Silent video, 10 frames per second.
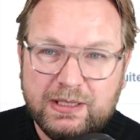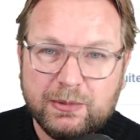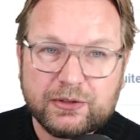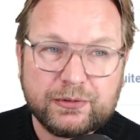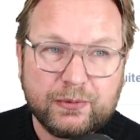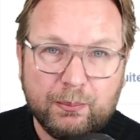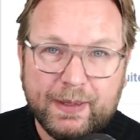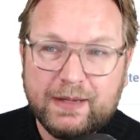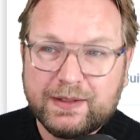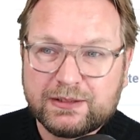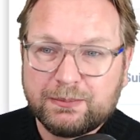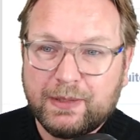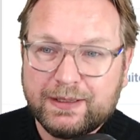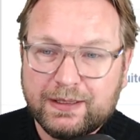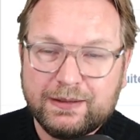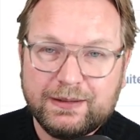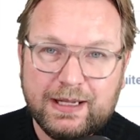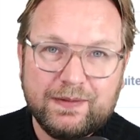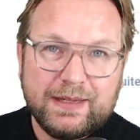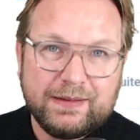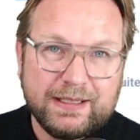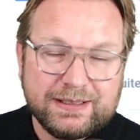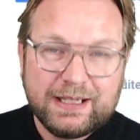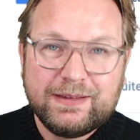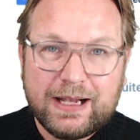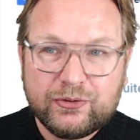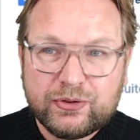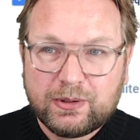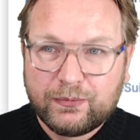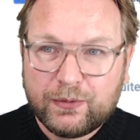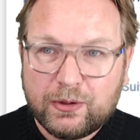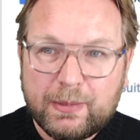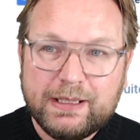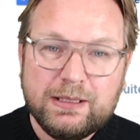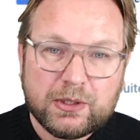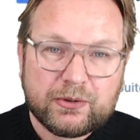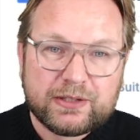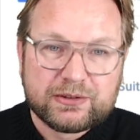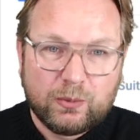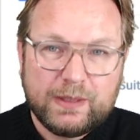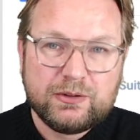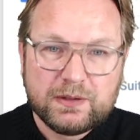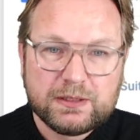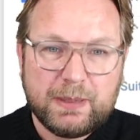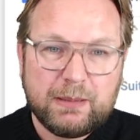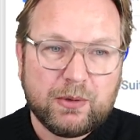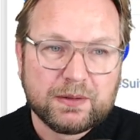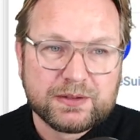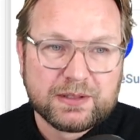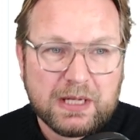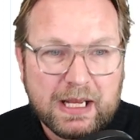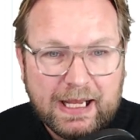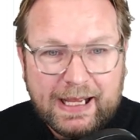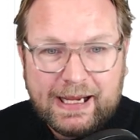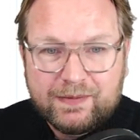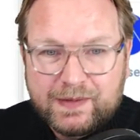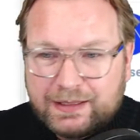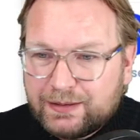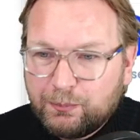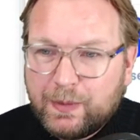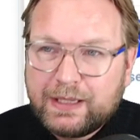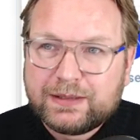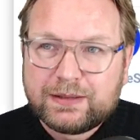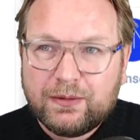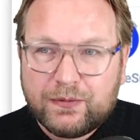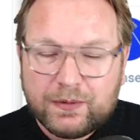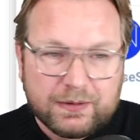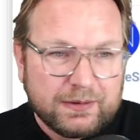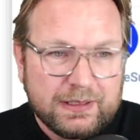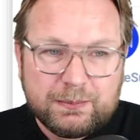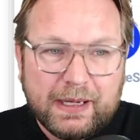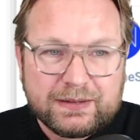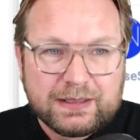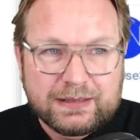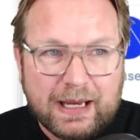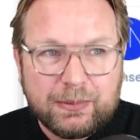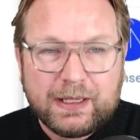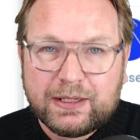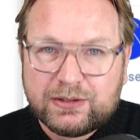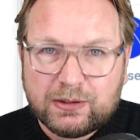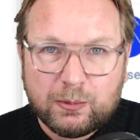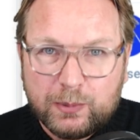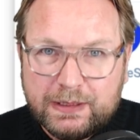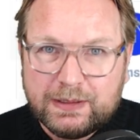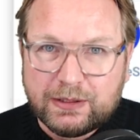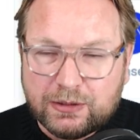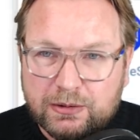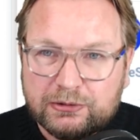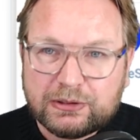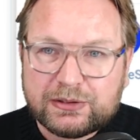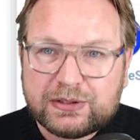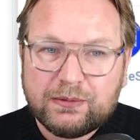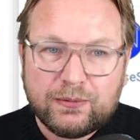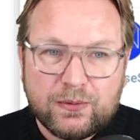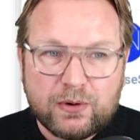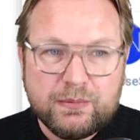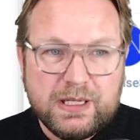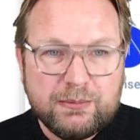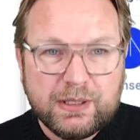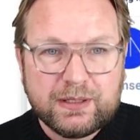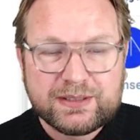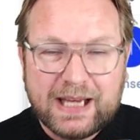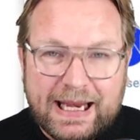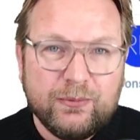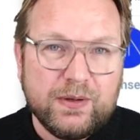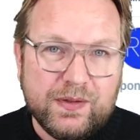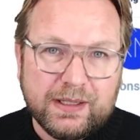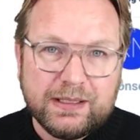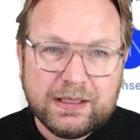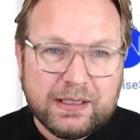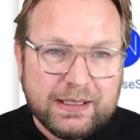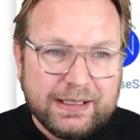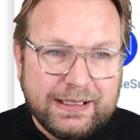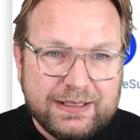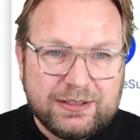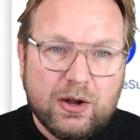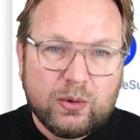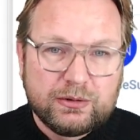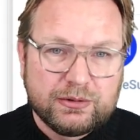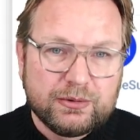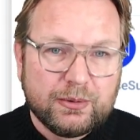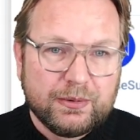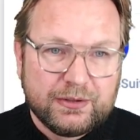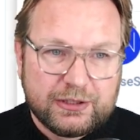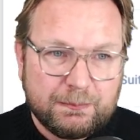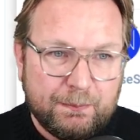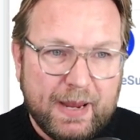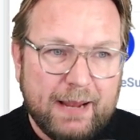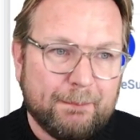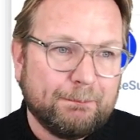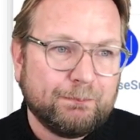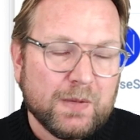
emails from Paldesk that they send out to confirm my email address went to the spam box, and this makes this application completely useless for me because everything is going to spam.